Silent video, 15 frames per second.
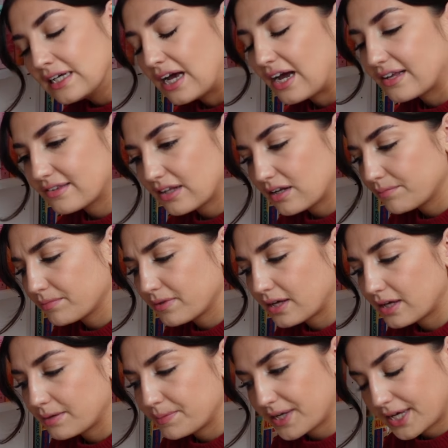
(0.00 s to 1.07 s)
I said in
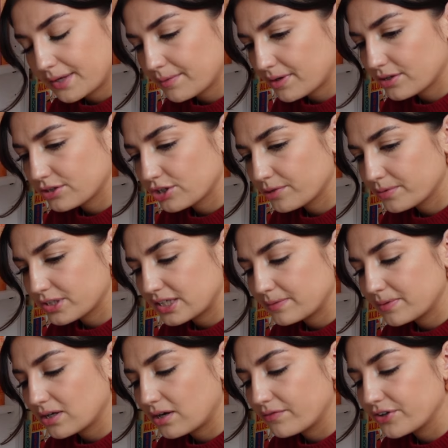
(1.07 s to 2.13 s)
my picking my October
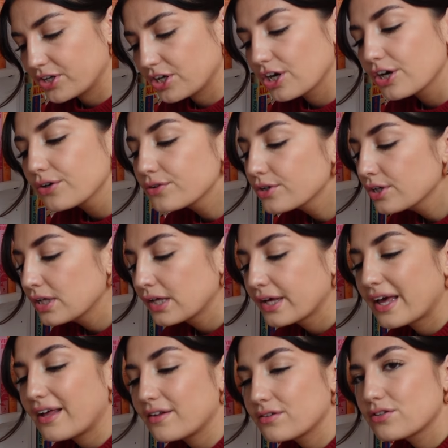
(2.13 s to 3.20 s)
TBR video,
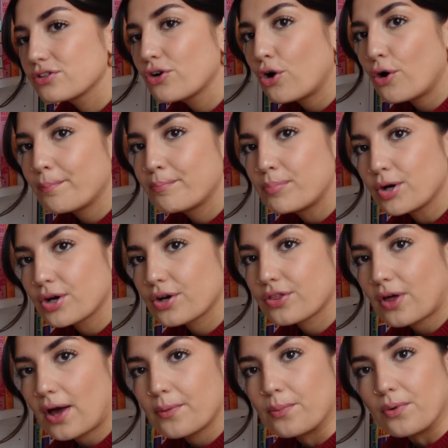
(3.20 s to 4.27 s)
it's not a book
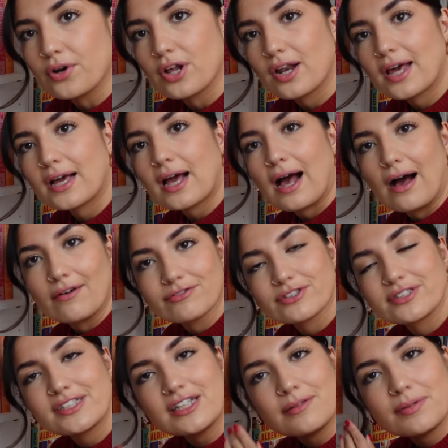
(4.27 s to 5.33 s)
that I want to like have on
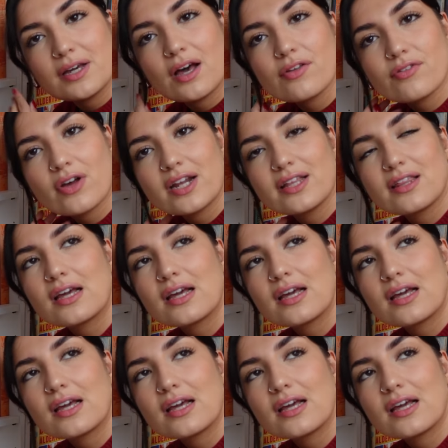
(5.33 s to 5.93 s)
TBRs or anything.